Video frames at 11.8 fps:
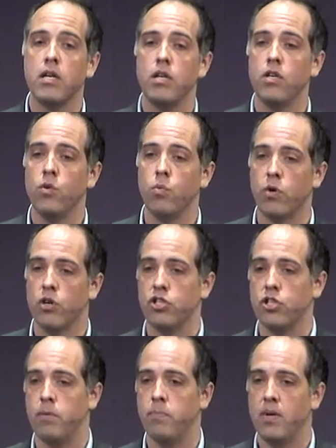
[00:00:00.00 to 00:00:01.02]
you
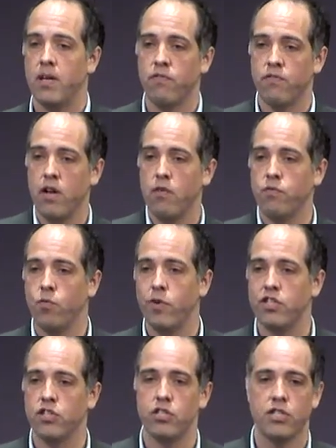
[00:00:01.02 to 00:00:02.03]
worship, in front of
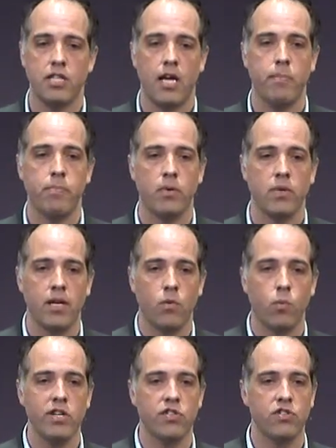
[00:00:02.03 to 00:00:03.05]
which temple, in
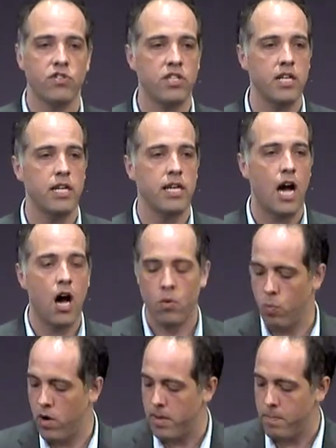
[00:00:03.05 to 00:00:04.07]
which city, on
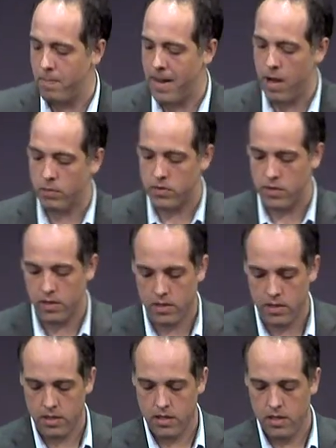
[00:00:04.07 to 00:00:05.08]
what mountain.
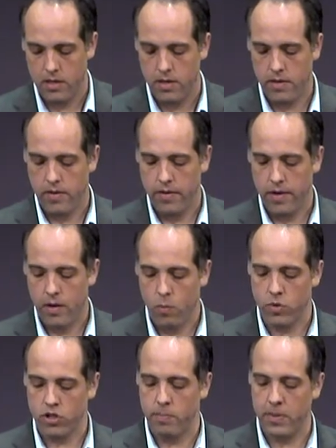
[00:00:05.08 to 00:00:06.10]

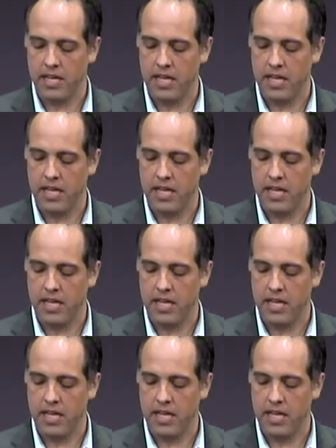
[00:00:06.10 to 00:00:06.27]
Worshiping